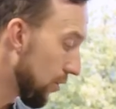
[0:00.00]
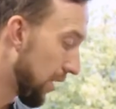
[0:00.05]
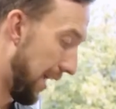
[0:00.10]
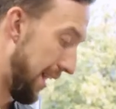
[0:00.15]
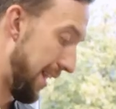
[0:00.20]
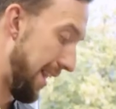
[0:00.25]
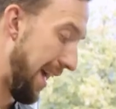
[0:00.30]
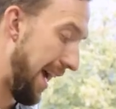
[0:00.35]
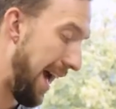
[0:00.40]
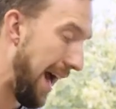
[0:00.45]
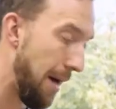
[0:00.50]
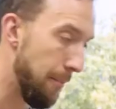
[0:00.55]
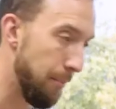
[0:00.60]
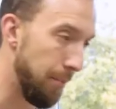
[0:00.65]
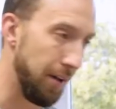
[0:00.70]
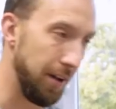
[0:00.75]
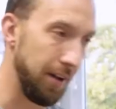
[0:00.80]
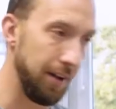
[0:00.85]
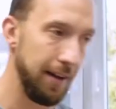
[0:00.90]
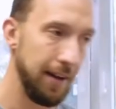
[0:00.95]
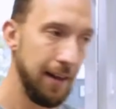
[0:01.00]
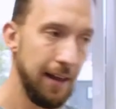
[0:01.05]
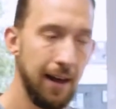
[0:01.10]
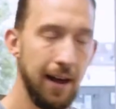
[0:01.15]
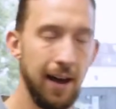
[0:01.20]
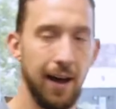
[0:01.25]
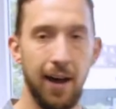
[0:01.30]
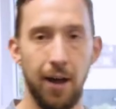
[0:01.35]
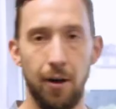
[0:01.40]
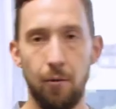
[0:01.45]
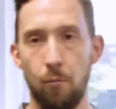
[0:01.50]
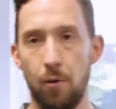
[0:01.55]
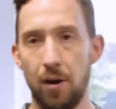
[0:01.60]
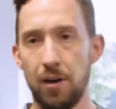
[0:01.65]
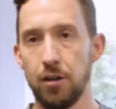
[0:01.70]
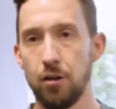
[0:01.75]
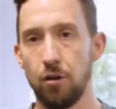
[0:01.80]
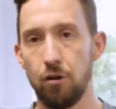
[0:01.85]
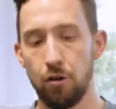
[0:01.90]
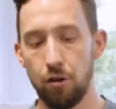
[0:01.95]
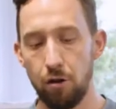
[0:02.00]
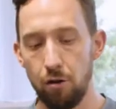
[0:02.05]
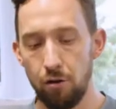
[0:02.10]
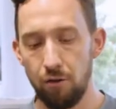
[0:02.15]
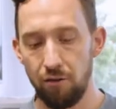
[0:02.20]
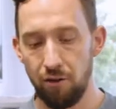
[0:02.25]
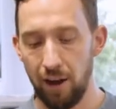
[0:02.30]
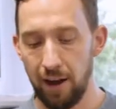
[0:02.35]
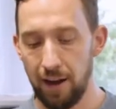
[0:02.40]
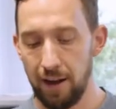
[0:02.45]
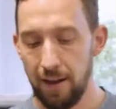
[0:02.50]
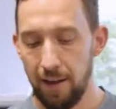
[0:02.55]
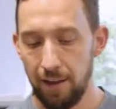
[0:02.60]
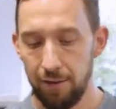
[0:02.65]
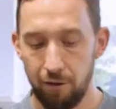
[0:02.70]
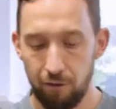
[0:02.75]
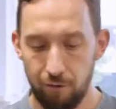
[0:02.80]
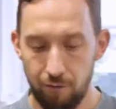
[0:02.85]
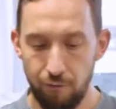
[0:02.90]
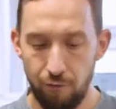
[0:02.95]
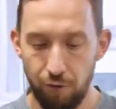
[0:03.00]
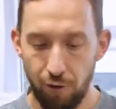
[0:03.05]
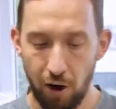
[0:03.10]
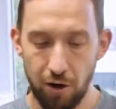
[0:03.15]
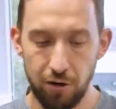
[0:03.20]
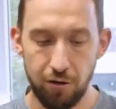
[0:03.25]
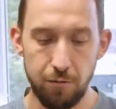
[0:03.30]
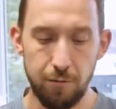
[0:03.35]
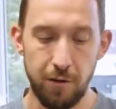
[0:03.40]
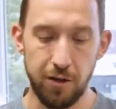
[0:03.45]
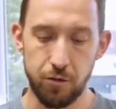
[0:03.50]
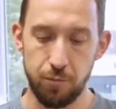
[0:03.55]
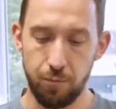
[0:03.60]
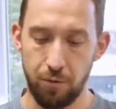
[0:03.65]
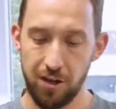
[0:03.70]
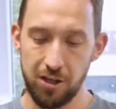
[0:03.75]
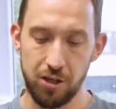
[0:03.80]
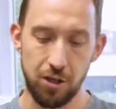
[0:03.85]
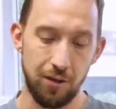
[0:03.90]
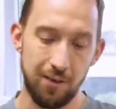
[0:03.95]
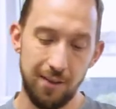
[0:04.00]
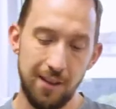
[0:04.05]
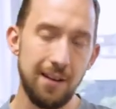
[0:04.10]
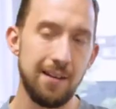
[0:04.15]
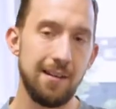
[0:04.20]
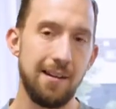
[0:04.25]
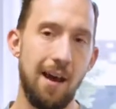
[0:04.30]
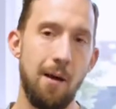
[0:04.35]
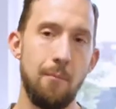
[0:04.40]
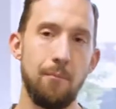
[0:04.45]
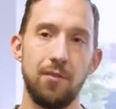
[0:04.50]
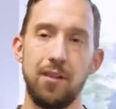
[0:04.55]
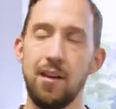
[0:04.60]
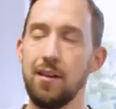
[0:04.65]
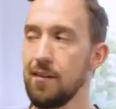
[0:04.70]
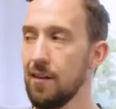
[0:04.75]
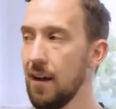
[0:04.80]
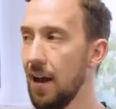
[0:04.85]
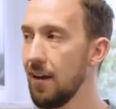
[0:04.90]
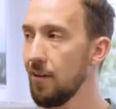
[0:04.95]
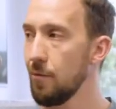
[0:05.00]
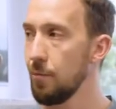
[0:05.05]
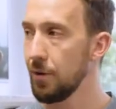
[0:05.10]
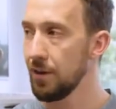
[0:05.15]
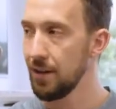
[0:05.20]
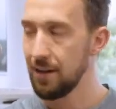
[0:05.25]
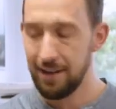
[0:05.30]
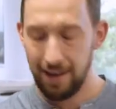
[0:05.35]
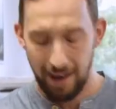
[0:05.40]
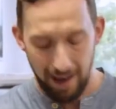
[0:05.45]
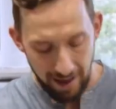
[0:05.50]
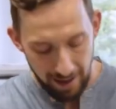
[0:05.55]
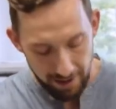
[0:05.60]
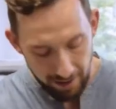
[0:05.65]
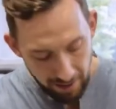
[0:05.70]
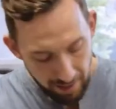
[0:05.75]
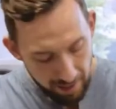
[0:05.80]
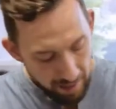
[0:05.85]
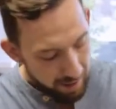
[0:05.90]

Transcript: can happen when you're using far too much pressure, it didn't happen in this case, but it can,